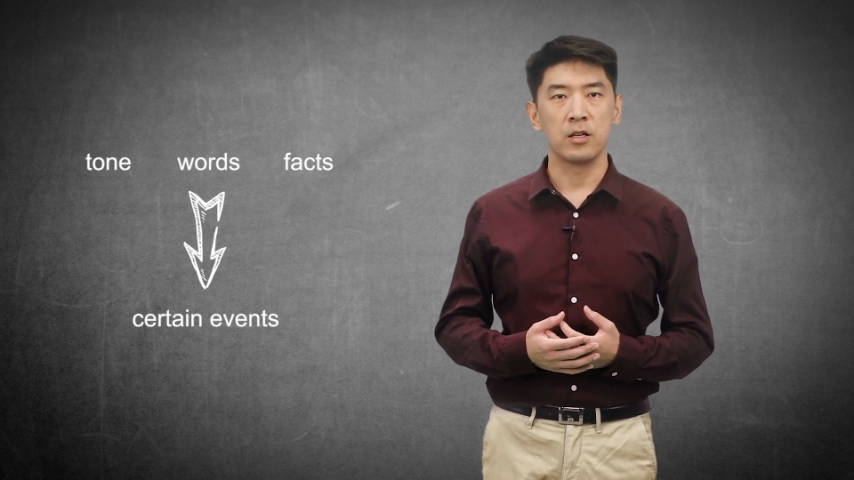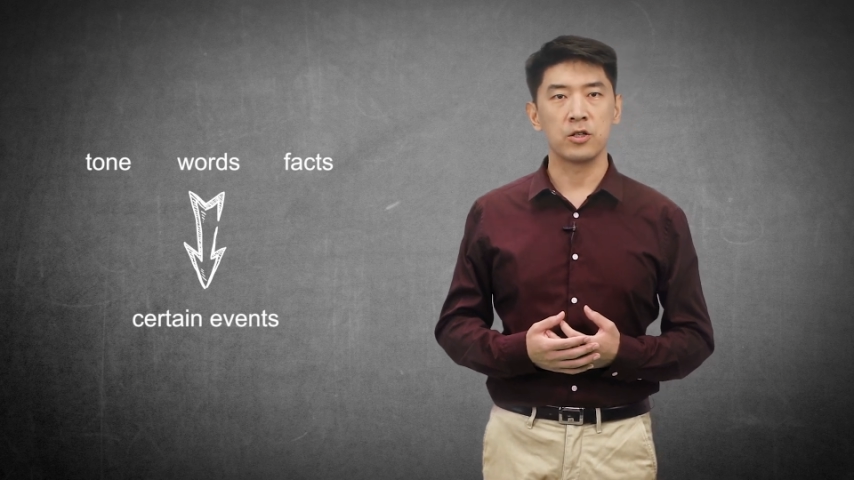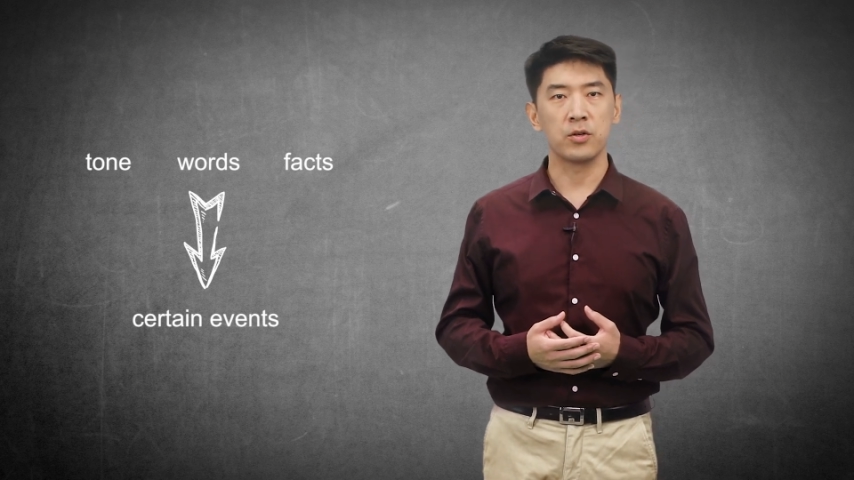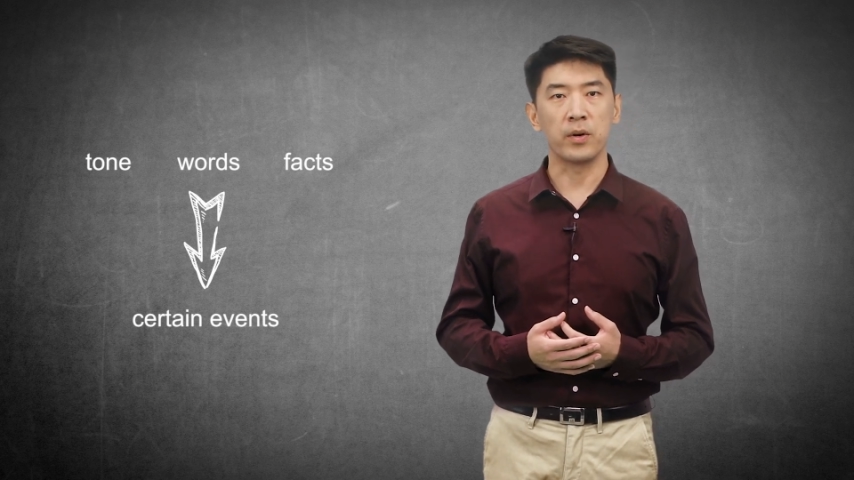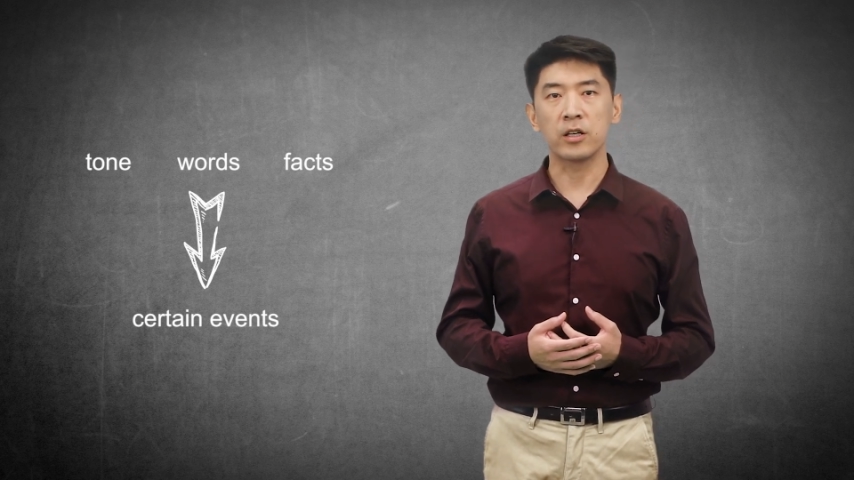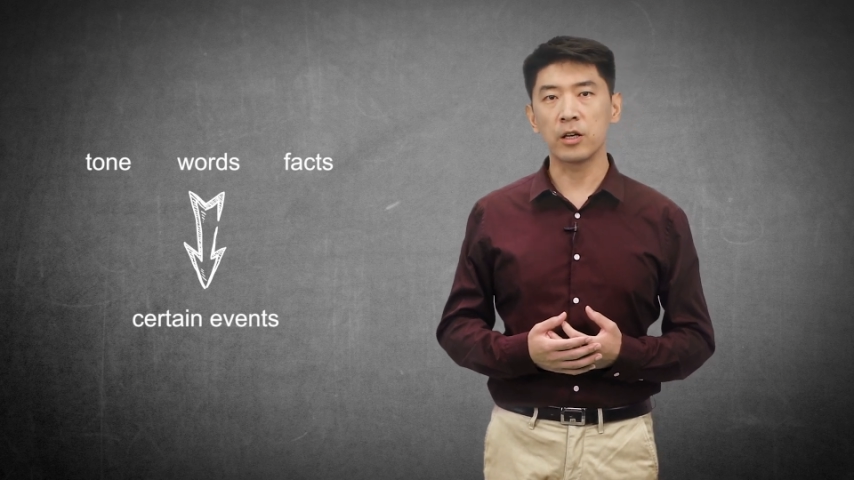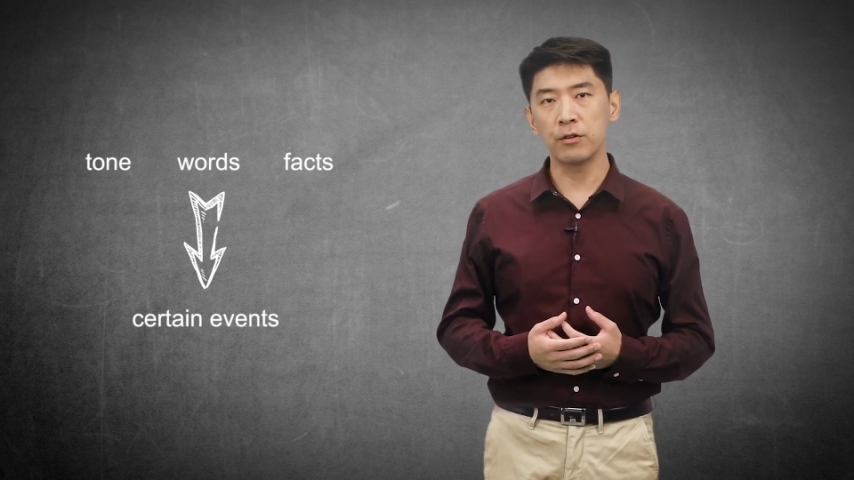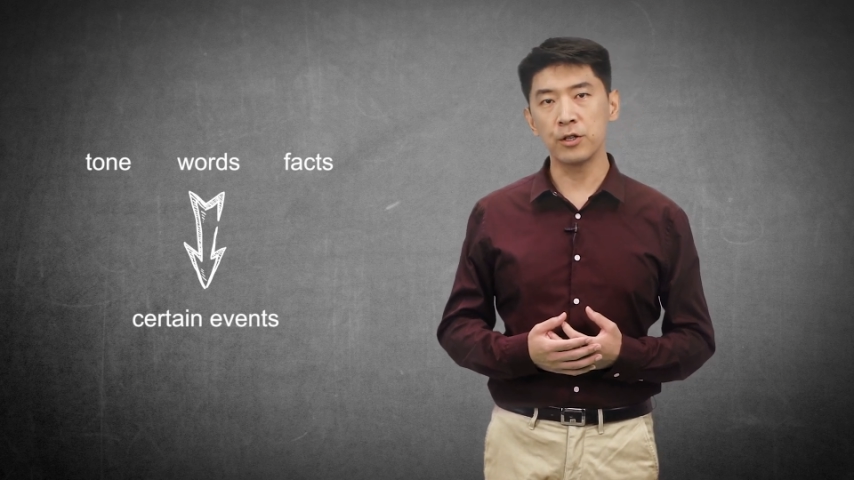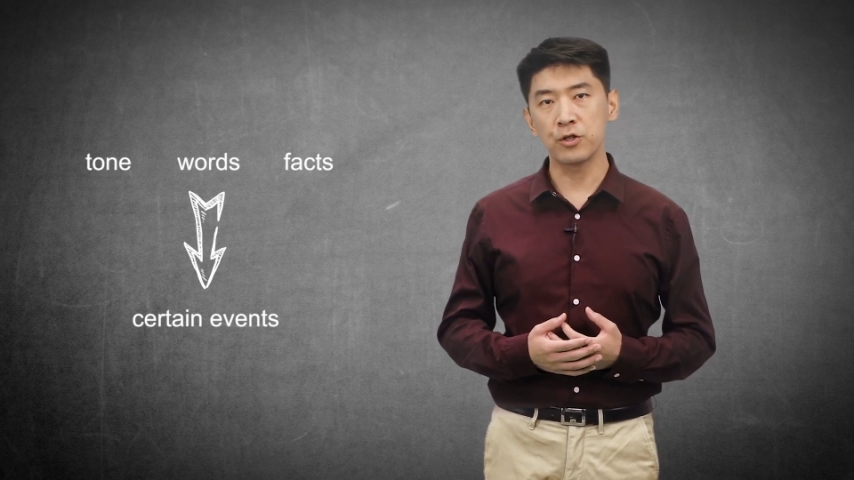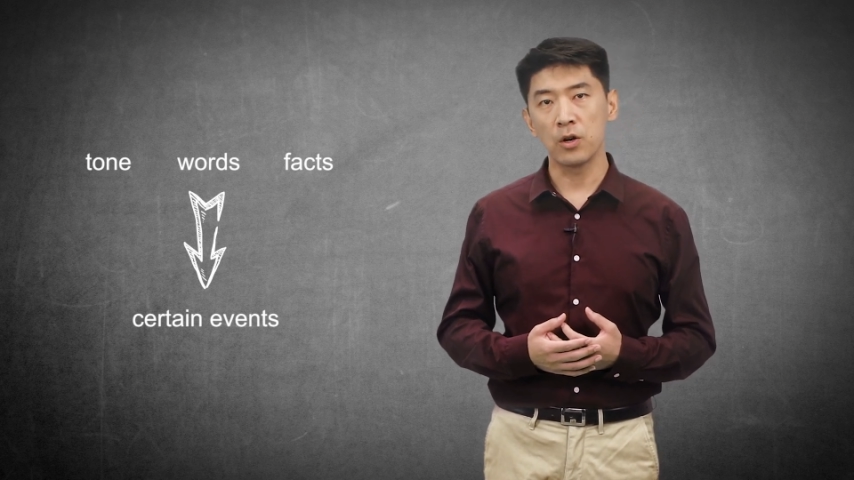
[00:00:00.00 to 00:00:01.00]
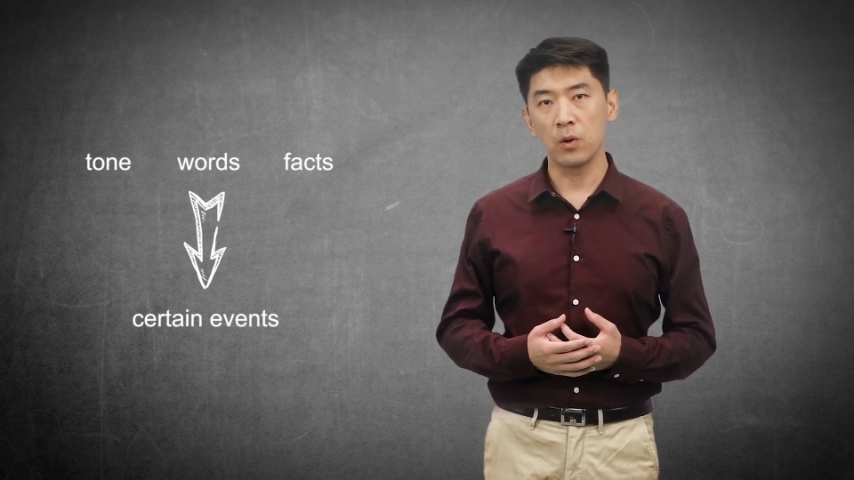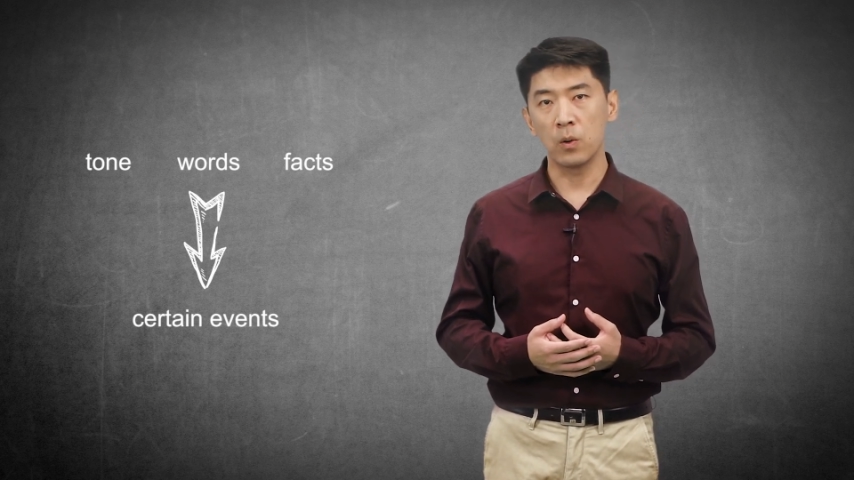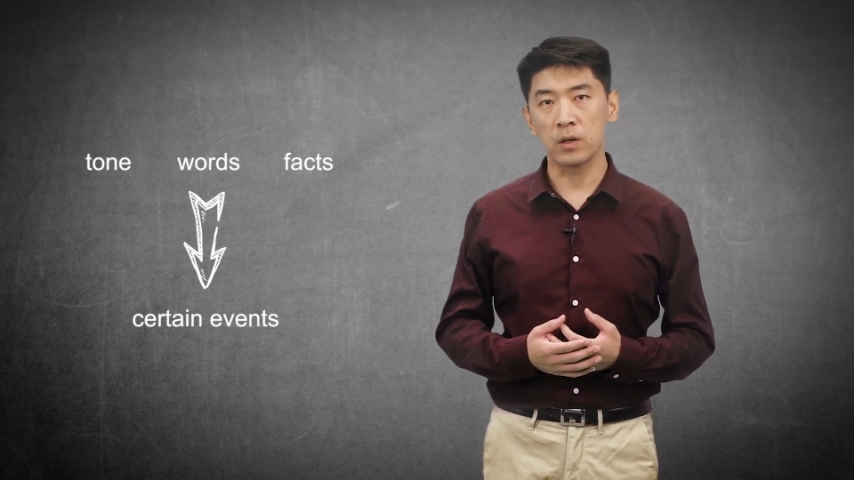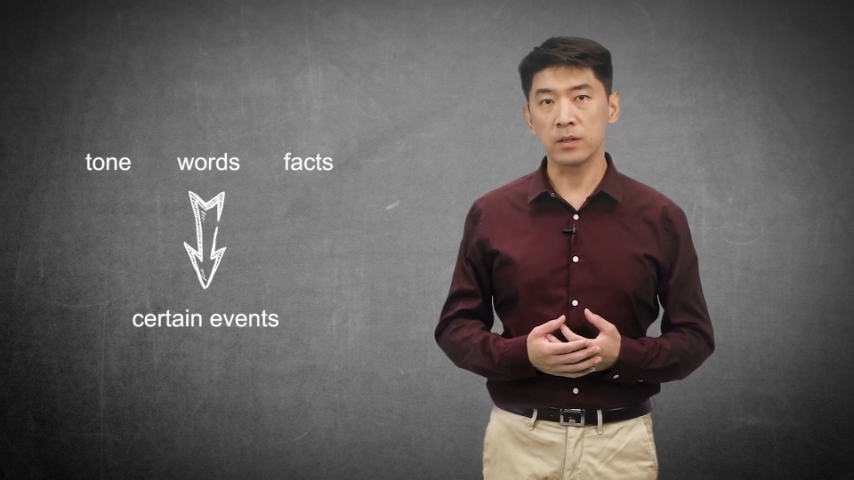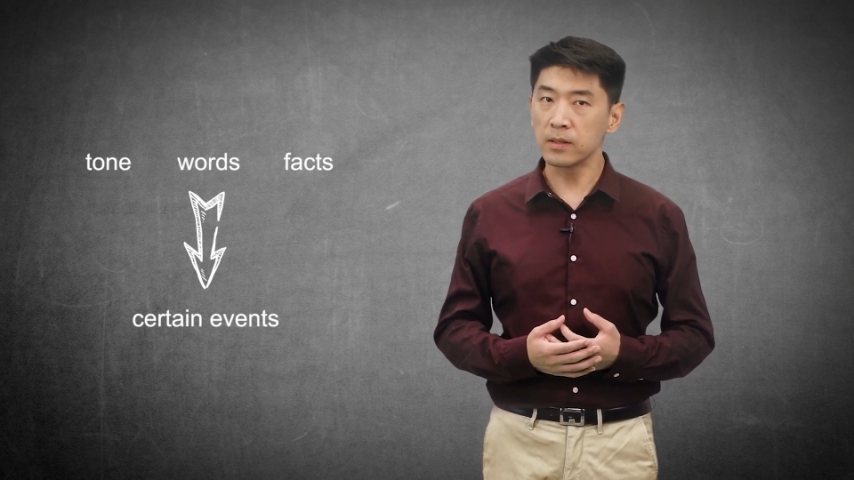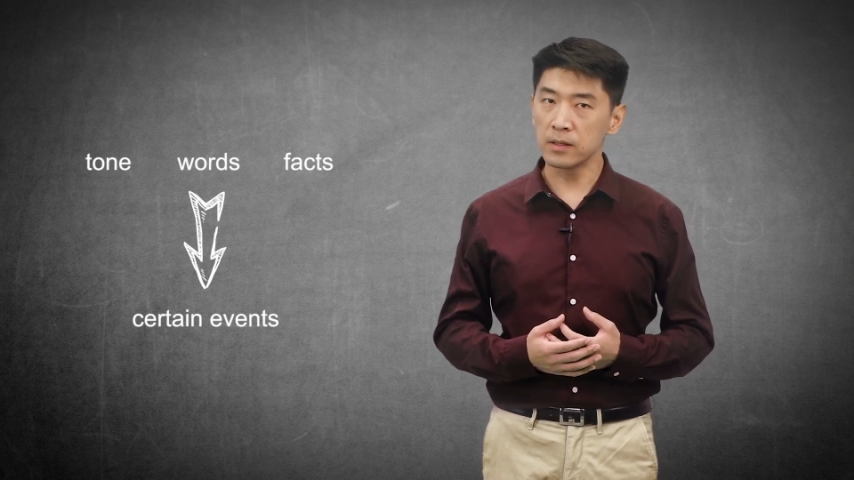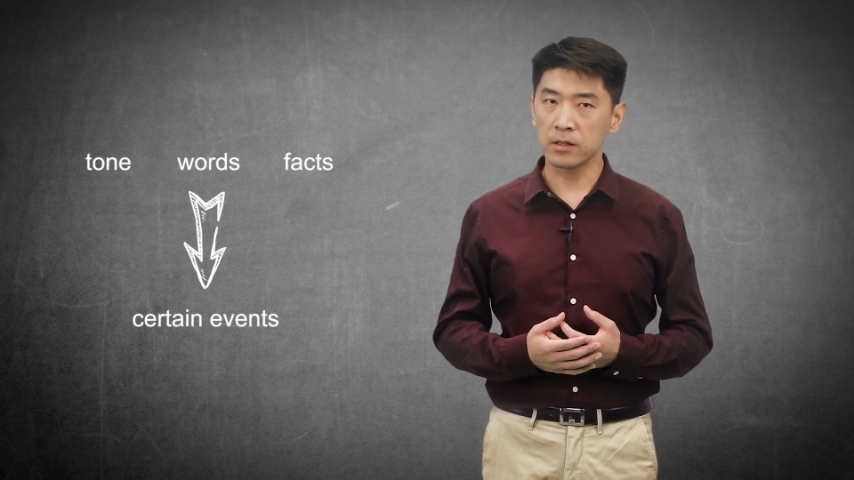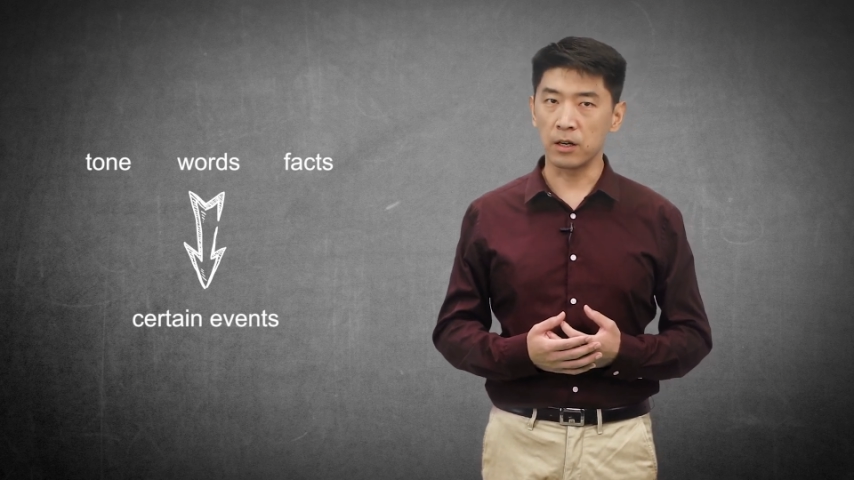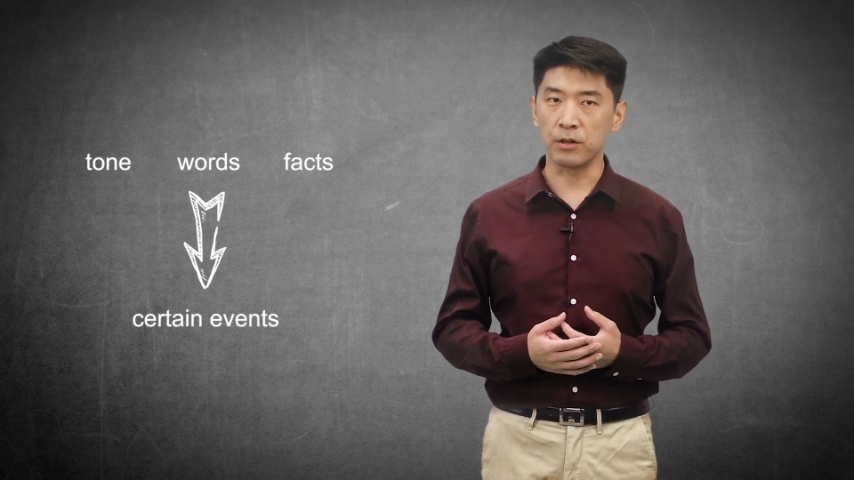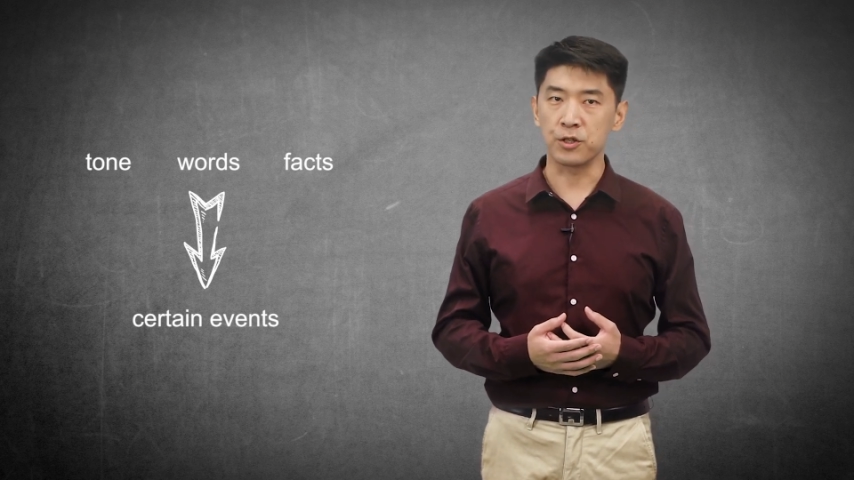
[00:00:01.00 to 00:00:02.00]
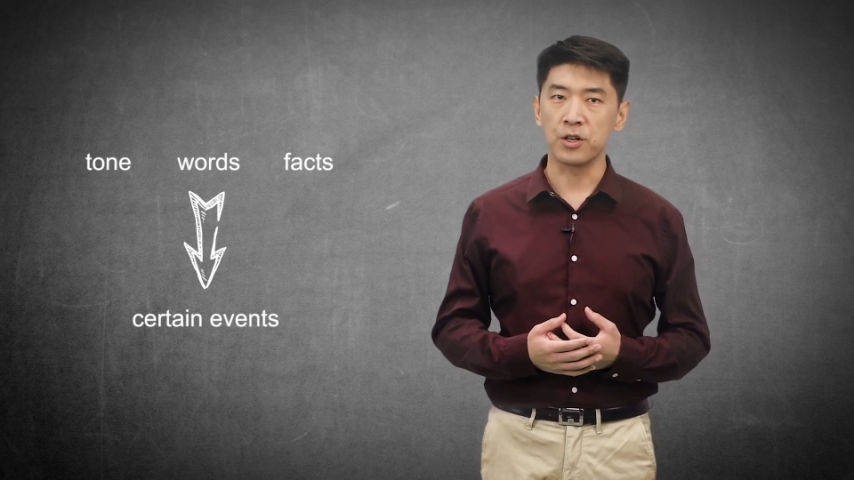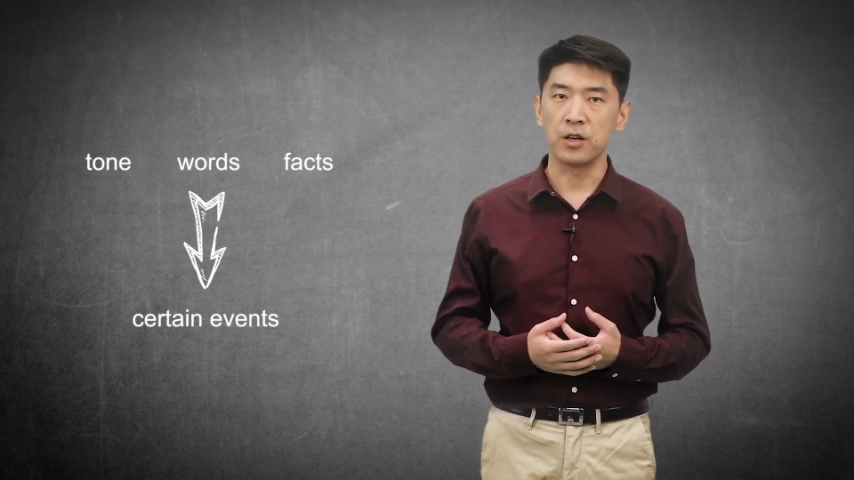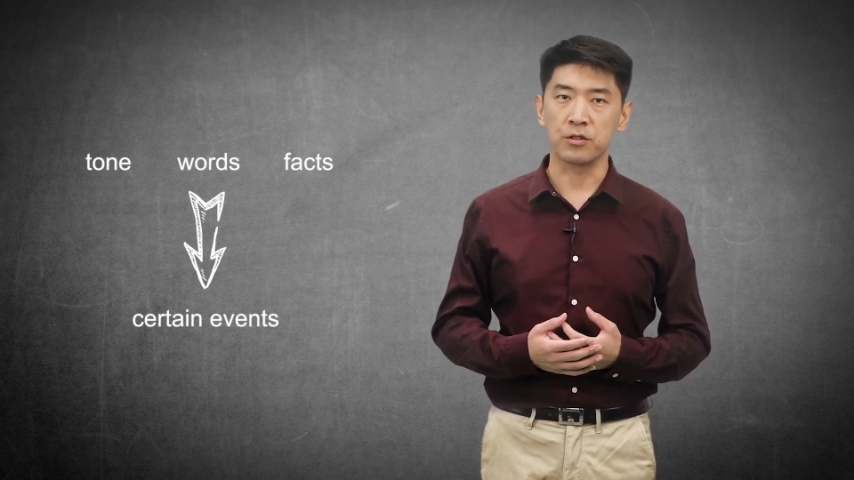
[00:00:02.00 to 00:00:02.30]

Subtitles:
to encourage or discourage